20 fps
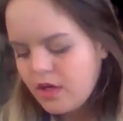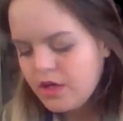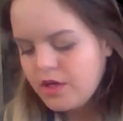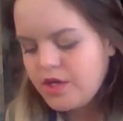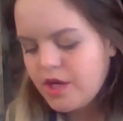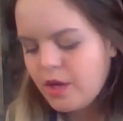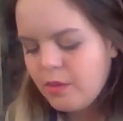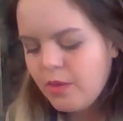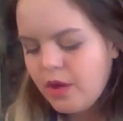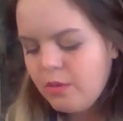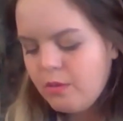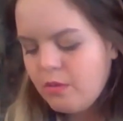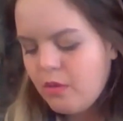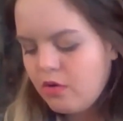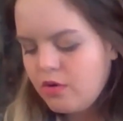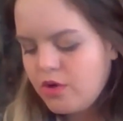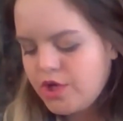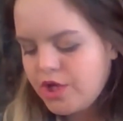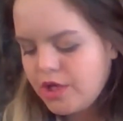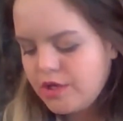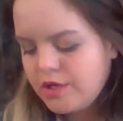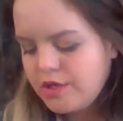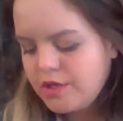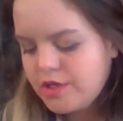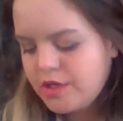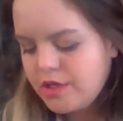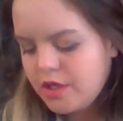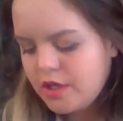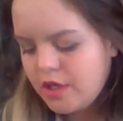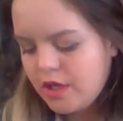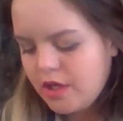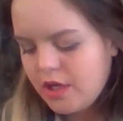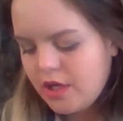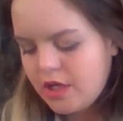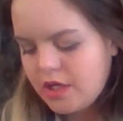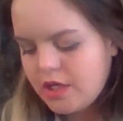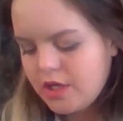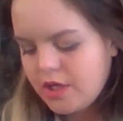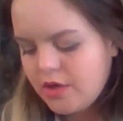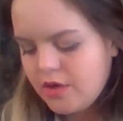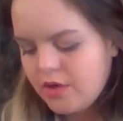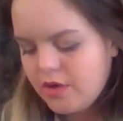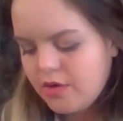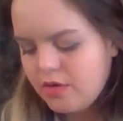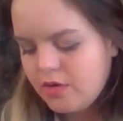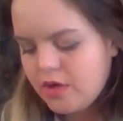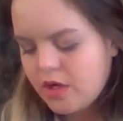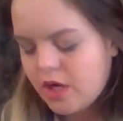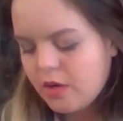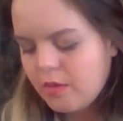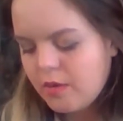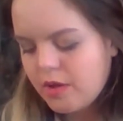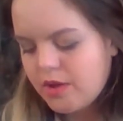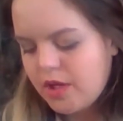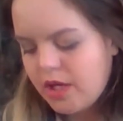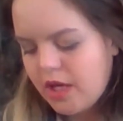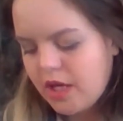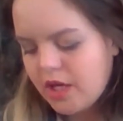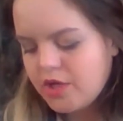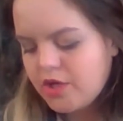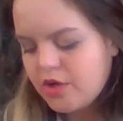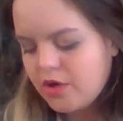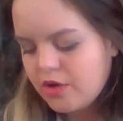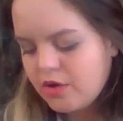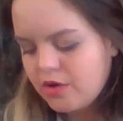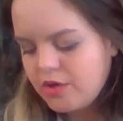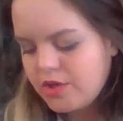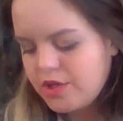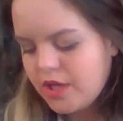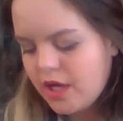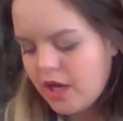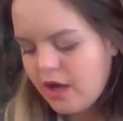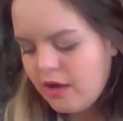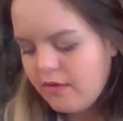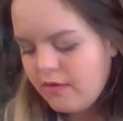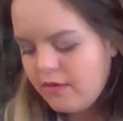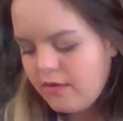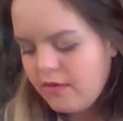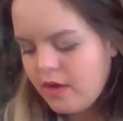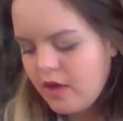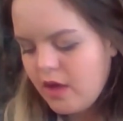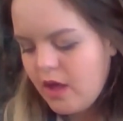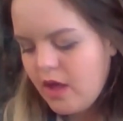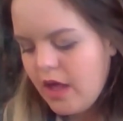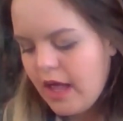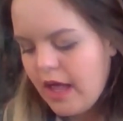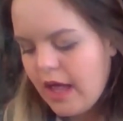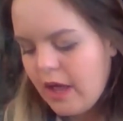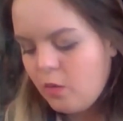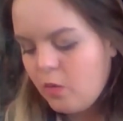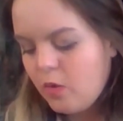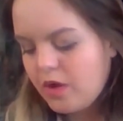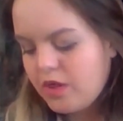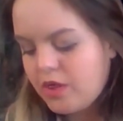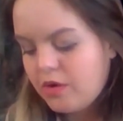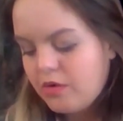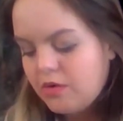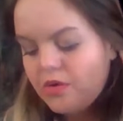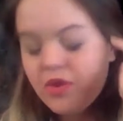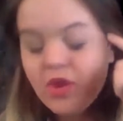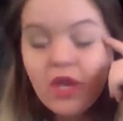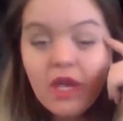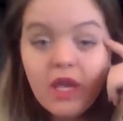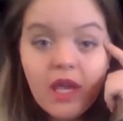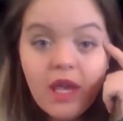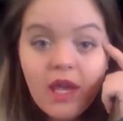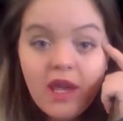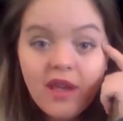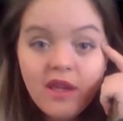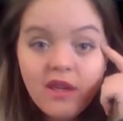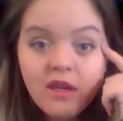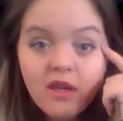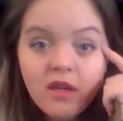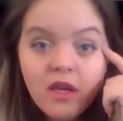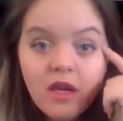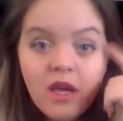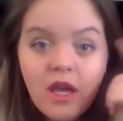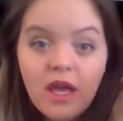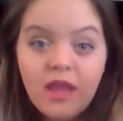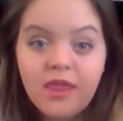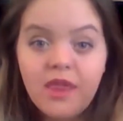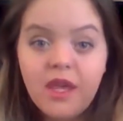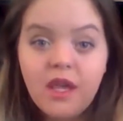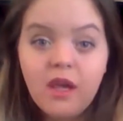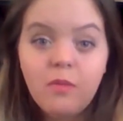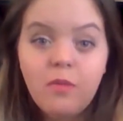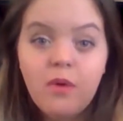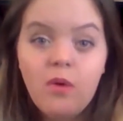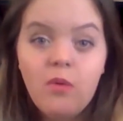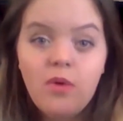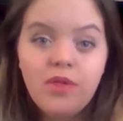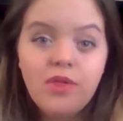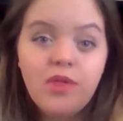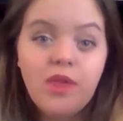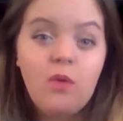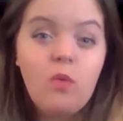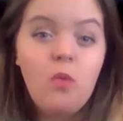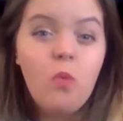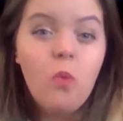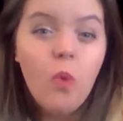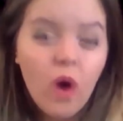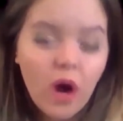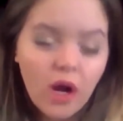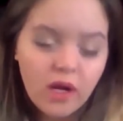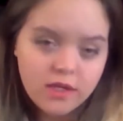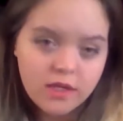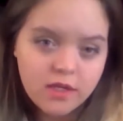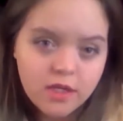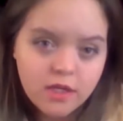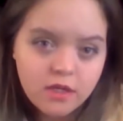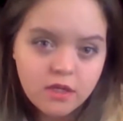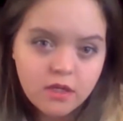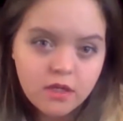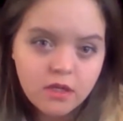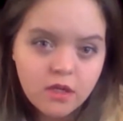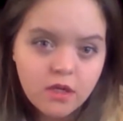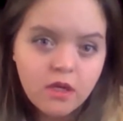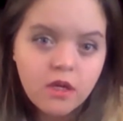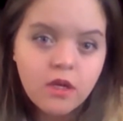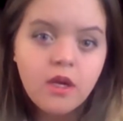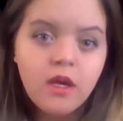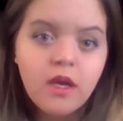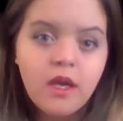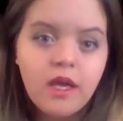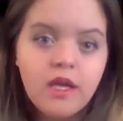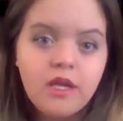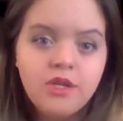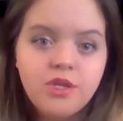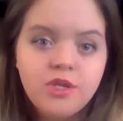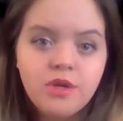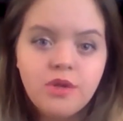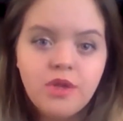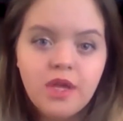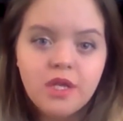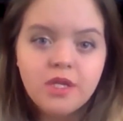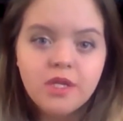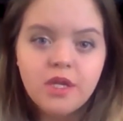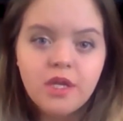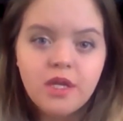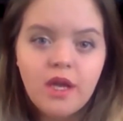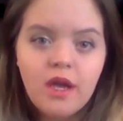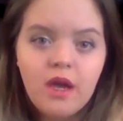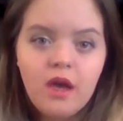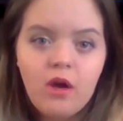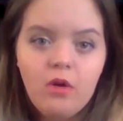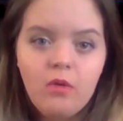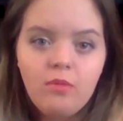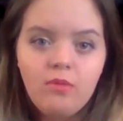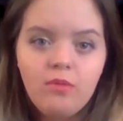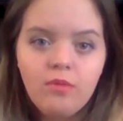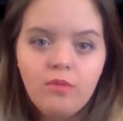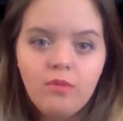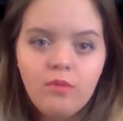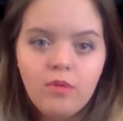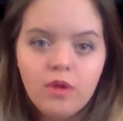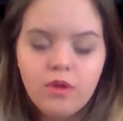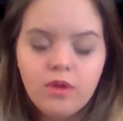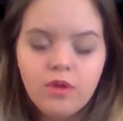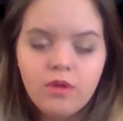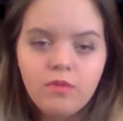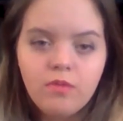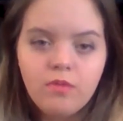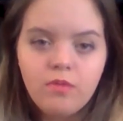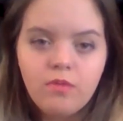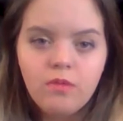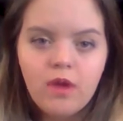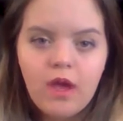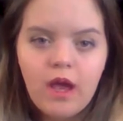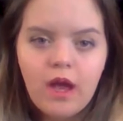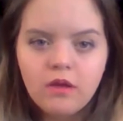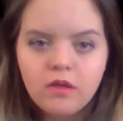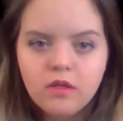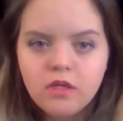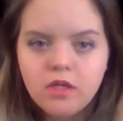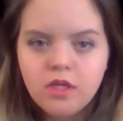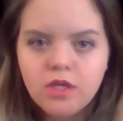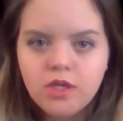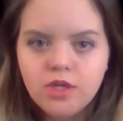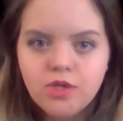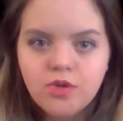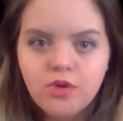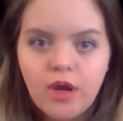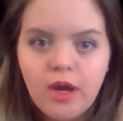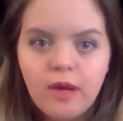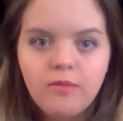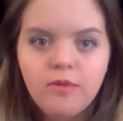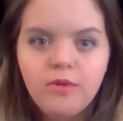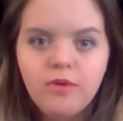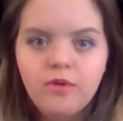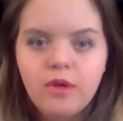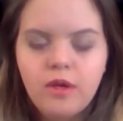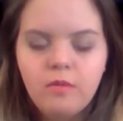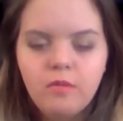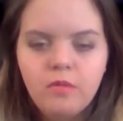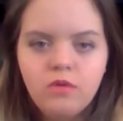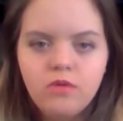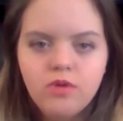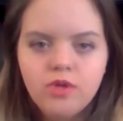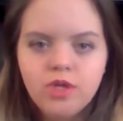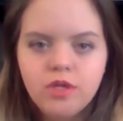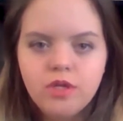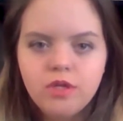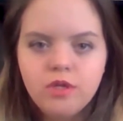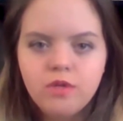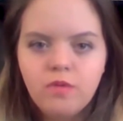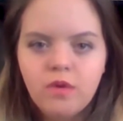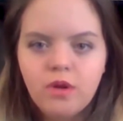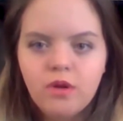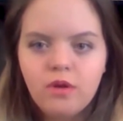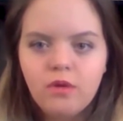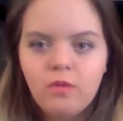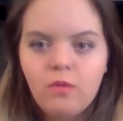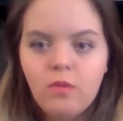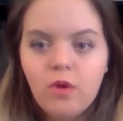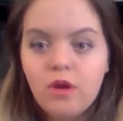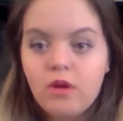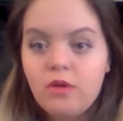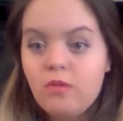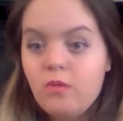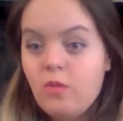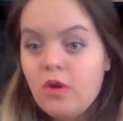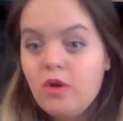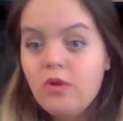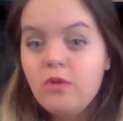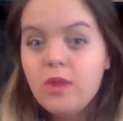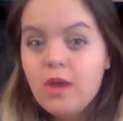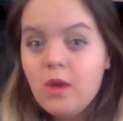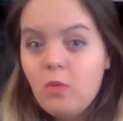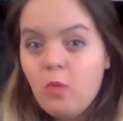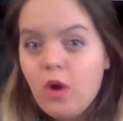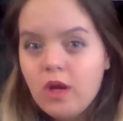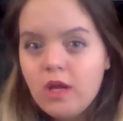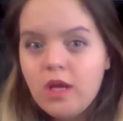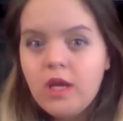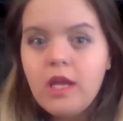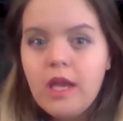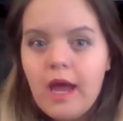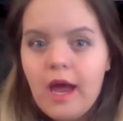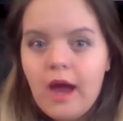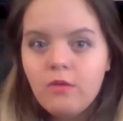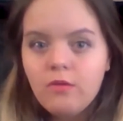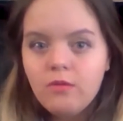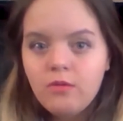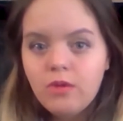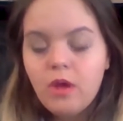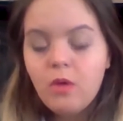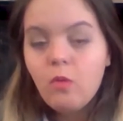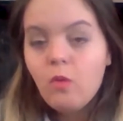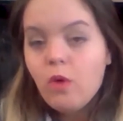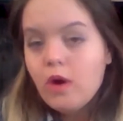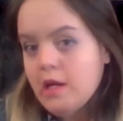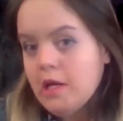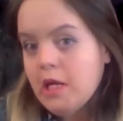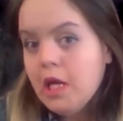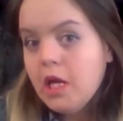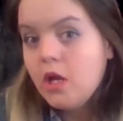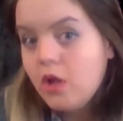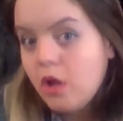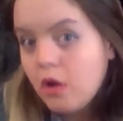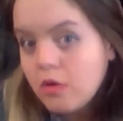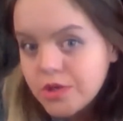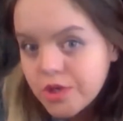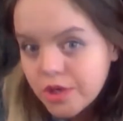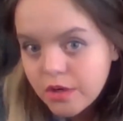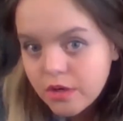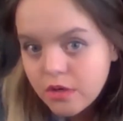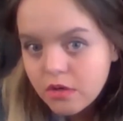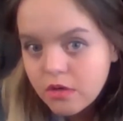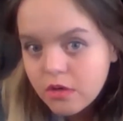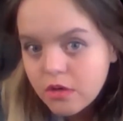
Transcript: Some emotions, you need to talk about the internal stuff and what they're thinking, and think about what they want. And so that's going to help with how to describe their emotions. What are they wanting now? Do they want to get closer?